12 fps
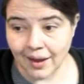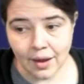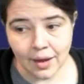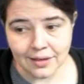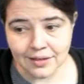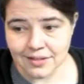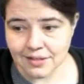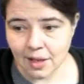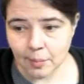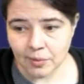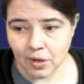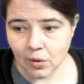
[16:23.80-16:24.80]
And it just
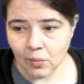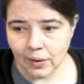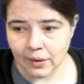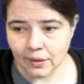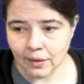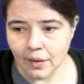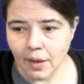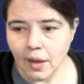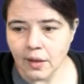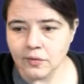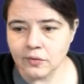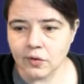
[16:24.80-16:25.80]
kept going.
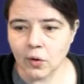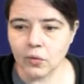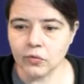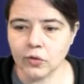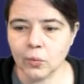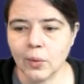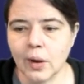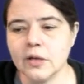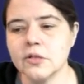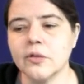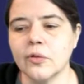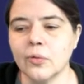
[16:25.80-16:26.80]
So so
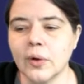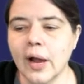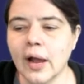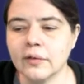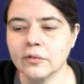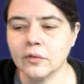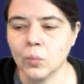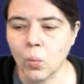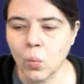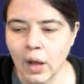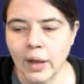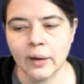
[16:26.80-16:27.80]
Raj Luthra asks
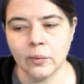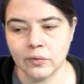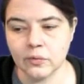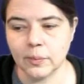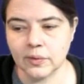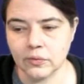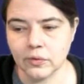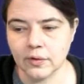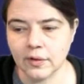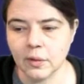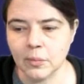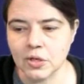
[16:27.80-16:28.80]
why was Spitzer
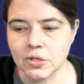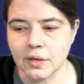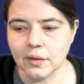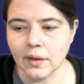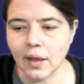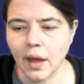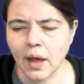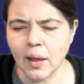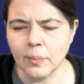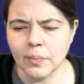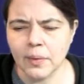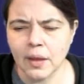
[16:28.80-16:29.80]
decommissioned?
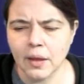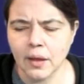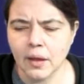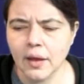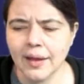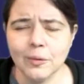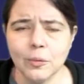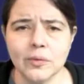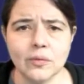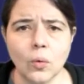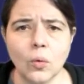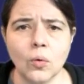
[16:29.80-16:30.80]
Um, it
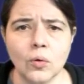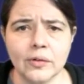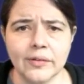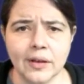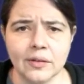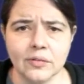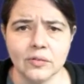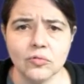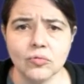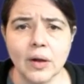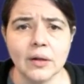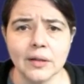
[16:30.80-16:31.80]
was old and
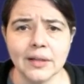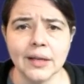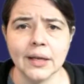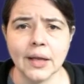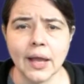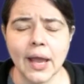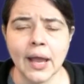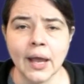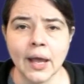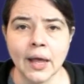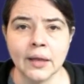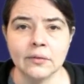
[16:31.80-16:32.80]
struggling,
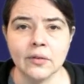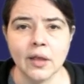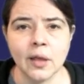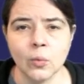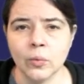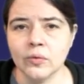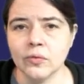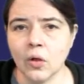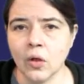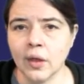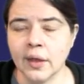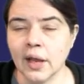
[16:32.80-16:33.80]
and it was
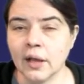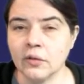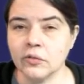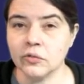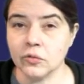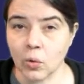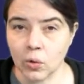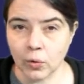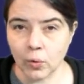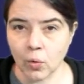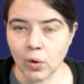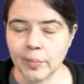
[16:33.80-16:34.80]
on a
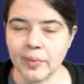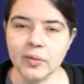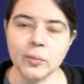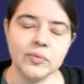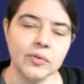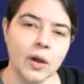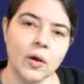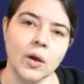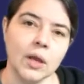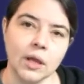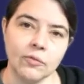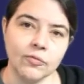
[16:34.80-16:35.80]
solar orbit that was
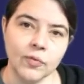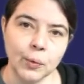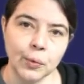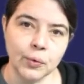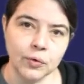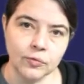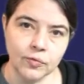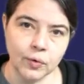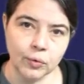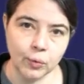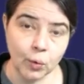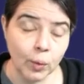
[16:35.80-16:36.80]
carrying it further and
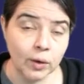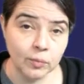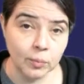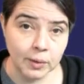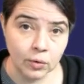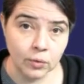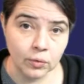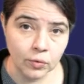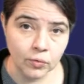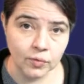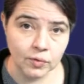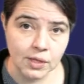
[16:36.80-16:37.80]
further away from the Earth
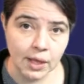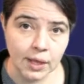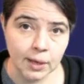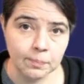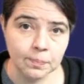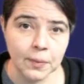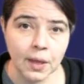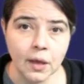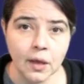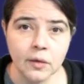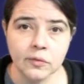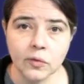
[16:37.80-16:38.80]
over time.
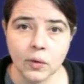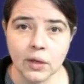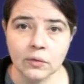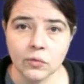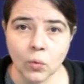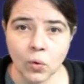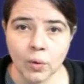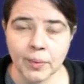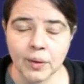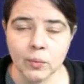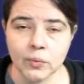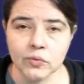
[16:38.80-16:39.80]
So its
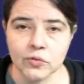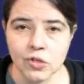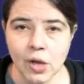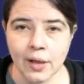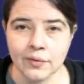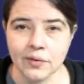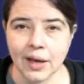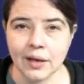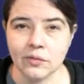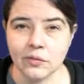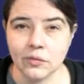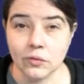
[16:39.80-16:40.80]
orbit was just a
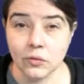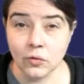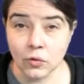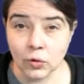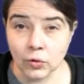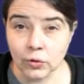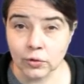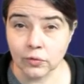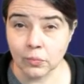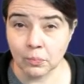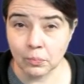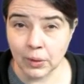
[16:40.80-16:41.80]

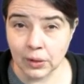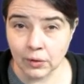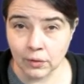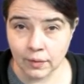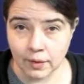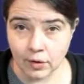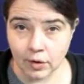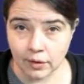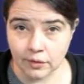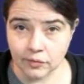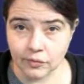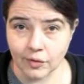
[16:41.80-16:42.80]
snert bigger than
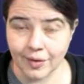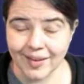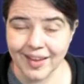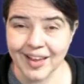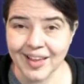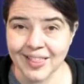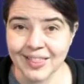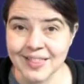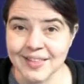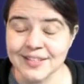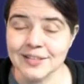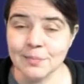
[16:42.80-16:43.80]
ours.
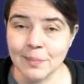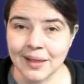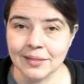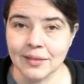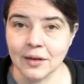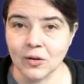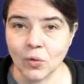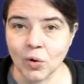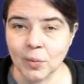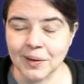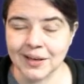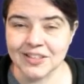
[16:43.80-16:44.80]
This meant that it
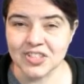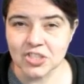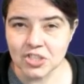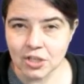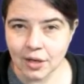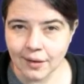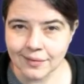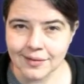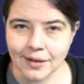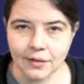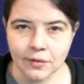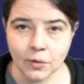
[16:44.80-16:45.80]
orbited just
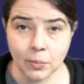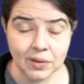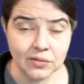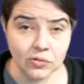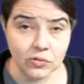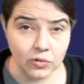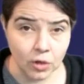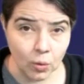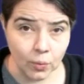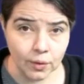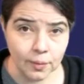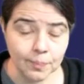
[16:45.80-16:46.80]
a little bit
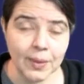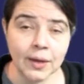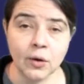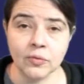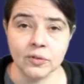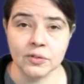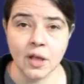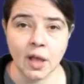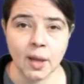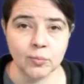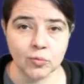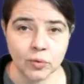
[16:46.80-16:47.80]
slower and over
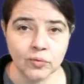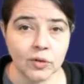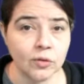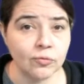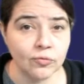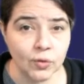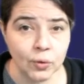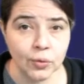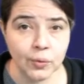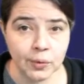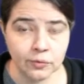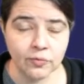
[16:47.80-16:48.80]
time drifted
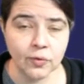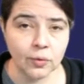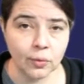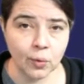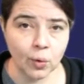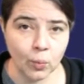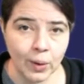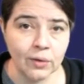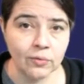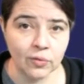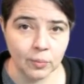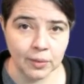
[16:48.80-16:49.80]
further and further away
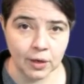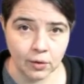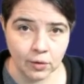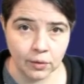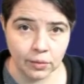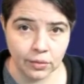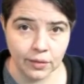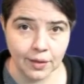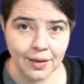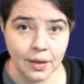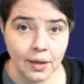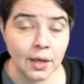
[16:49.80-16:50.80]
from the Earth
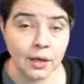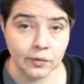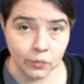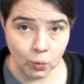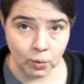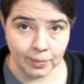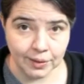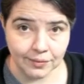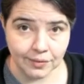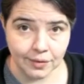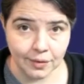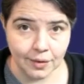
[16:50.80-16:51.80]
in its orbit.